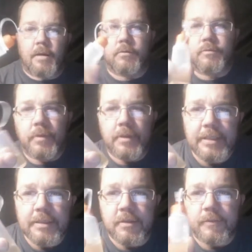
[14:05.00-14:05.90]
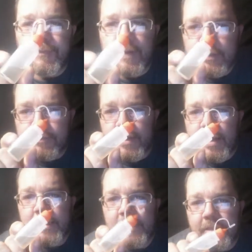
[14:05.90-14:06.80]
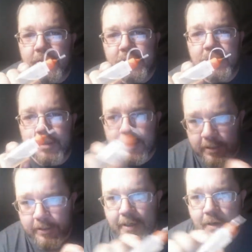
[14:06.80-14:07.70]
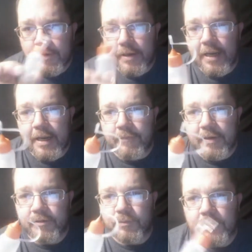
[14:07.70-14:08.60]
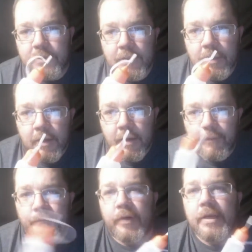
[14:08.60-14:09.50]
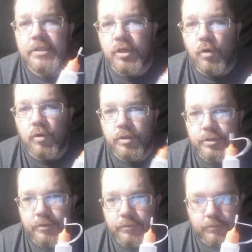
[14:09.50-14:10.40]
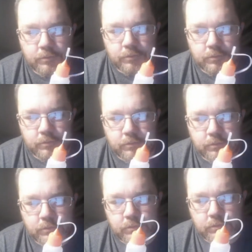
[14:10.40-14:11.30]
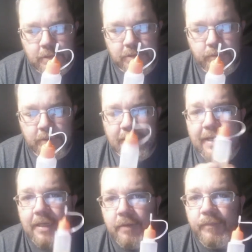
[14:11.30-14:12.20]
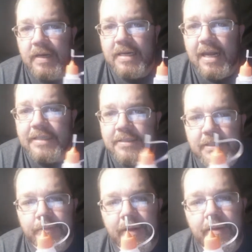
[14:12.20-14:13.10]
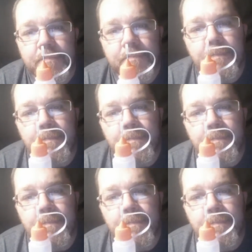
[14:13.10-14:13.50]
bottles, one of these little fellas right here. She said, here you go, you can have this one, free of charge. I said, well, thank you, that's very nice of you, ma'am.